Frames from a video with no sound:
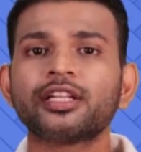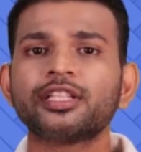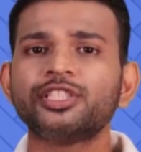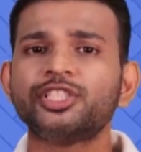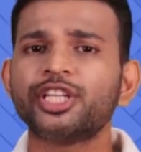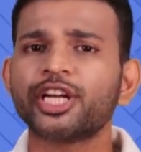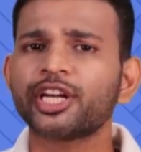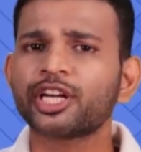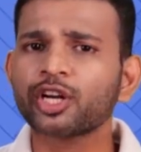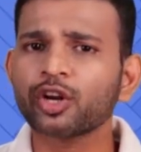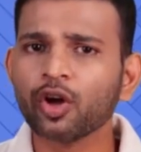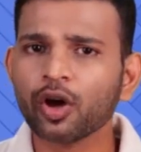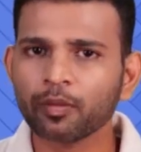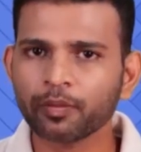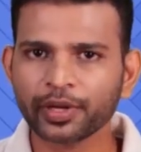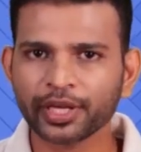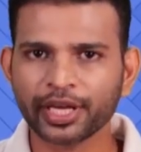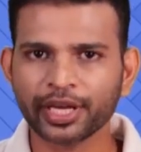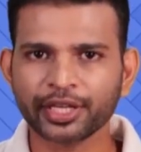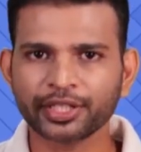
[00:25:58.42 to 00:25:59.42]
General
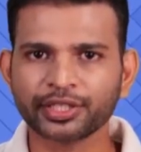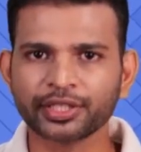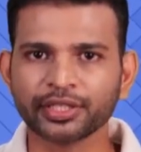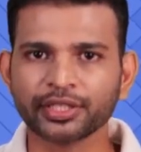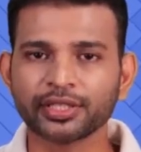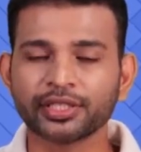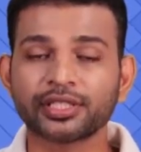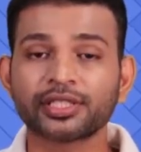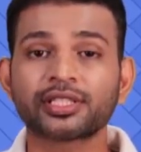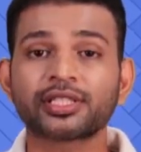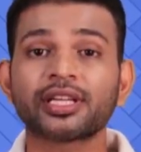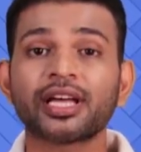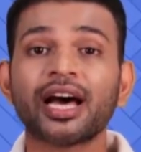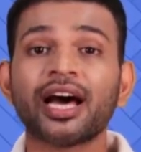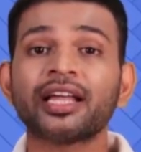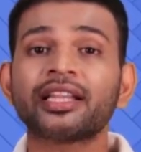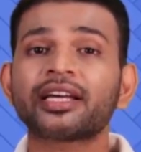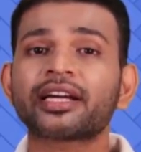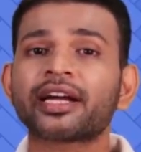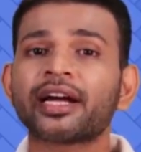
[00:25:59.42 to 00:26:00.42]
obligations
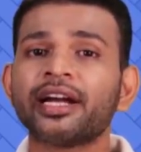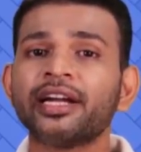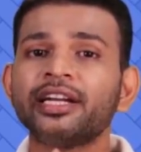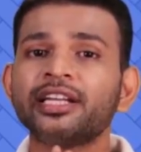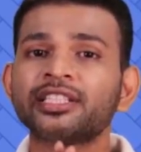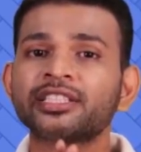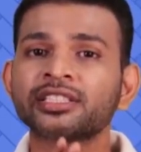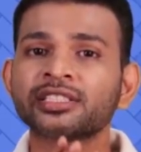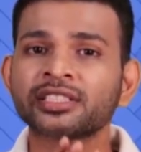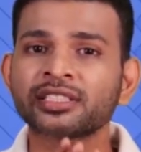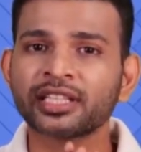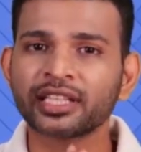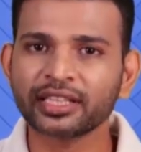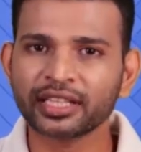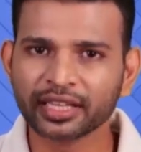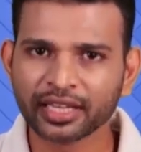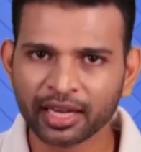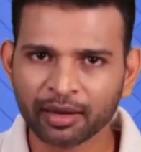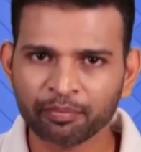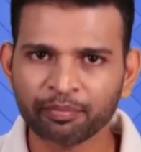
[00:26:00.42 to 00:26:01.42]
are the conditions that
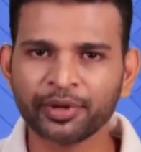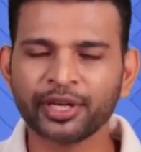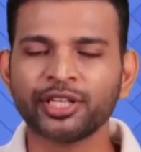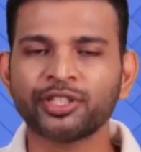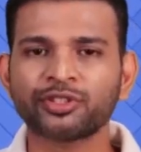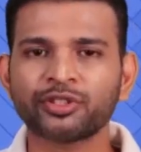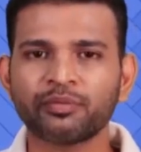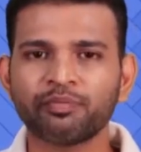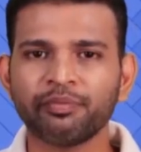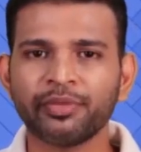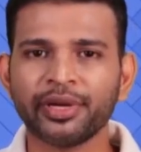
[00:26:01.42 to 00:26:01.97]
the company should